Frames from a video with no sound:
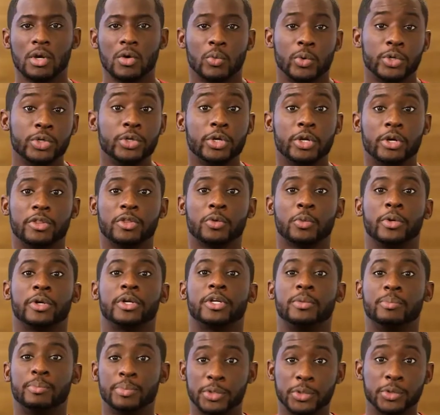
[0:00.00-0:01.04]
When you hear the word
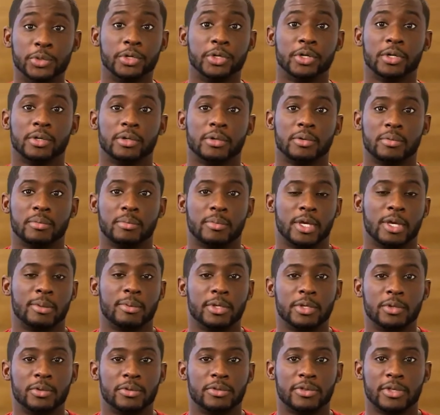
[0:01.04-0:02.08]
computer, maybe
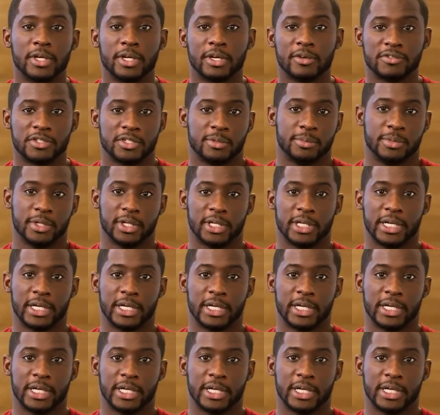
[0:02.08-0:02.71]
you think of something